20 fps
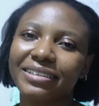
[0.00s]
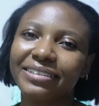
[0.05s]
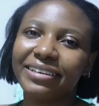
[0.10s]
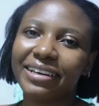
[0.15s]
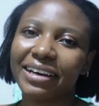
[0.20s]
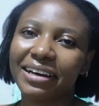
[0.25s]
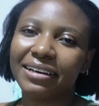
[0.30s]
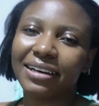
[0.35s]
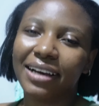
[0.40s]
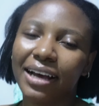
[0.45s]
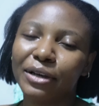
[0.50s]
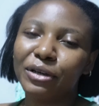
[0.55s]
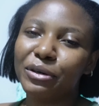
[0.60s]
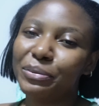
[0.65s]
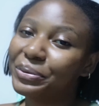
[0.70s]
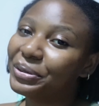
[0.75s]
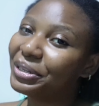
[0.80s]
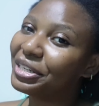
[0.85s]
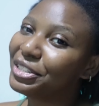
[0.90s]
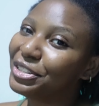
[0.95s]
yeah, I
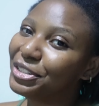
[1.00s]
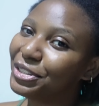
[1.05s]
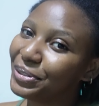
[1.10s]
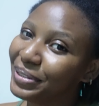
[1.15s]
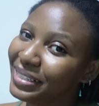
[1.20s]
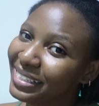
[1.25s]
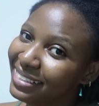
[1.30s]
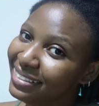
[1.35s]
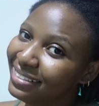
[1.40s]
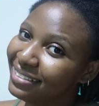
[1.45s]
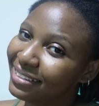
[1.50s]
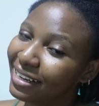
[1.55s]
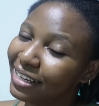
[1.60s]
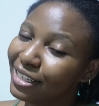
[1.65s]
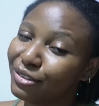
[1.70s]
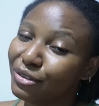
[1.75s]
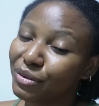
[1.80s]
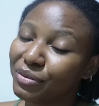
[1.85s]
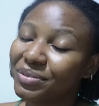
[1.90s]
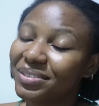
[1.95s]
hope you enjoyed.
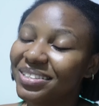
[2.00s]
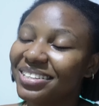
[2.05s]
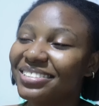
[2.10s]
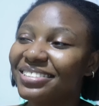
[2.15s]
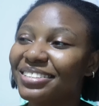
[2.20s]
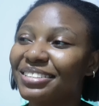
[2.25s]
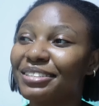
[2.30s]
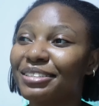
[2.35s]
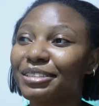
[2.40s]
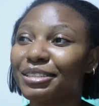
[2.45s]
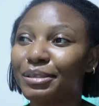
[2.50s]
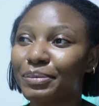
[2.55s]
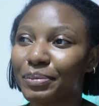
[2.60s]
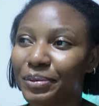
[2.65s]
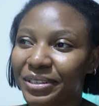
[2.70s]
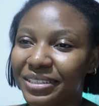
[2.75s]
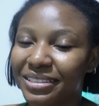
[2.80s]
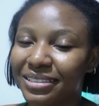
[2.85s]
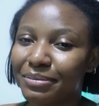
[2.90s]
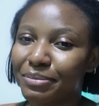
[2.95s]
And if you still to this
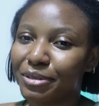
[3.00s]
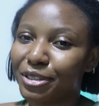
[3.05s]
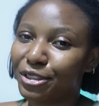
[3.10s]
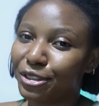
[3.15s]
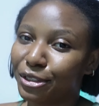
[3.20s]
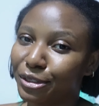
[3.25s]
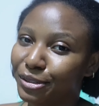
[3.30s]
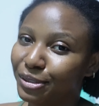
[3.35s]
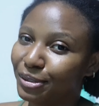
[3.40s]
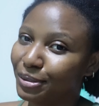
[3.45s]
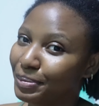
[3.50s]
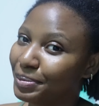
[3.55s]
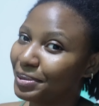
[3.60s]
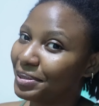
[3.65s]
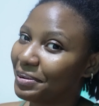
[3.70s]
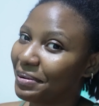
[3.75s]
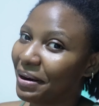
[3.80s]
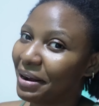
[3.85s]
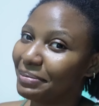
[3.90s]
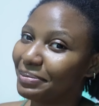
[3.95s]
point, make sure you
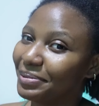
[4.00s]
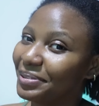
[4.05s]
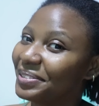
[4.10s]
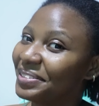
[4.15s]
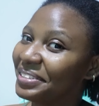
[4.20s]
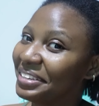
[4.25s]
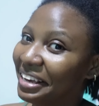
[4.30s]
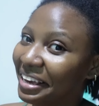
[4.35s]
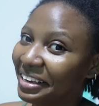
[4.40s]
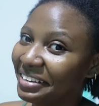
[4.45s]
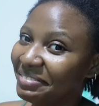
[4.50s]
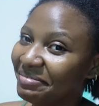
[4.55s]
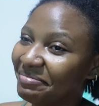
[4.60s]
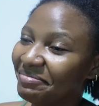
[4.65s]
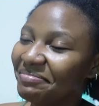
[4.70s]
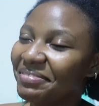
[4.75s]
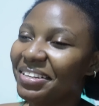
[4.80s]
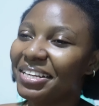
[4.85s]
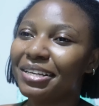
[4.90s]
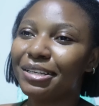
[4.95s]
subscribe, okay?
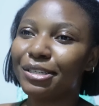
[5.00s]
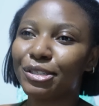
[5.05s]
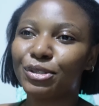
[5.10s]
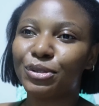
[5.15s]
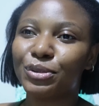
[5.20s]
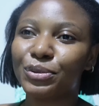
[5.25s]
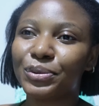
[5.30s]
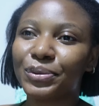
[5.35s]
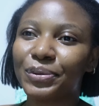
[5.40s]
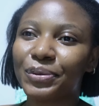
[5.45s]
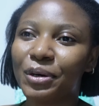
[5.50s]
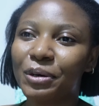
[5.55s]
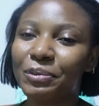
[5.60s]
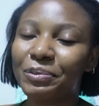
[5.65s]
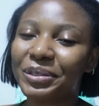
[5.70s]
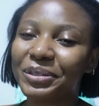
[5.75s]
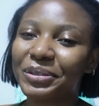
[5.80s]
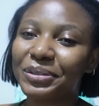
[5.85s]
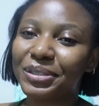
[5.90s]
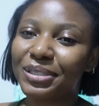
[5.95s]
So come
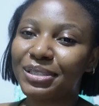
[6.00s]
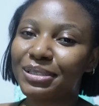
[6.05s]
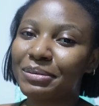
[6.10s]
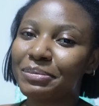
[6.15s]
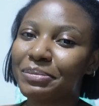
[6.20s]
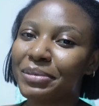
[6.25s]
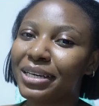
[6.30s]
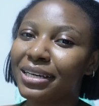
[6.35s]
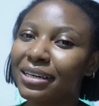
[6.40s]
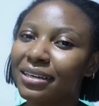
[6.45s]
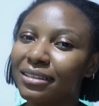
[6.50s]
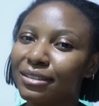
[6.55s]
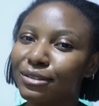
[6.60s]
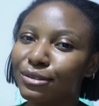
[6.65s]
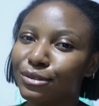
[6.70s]
with us to make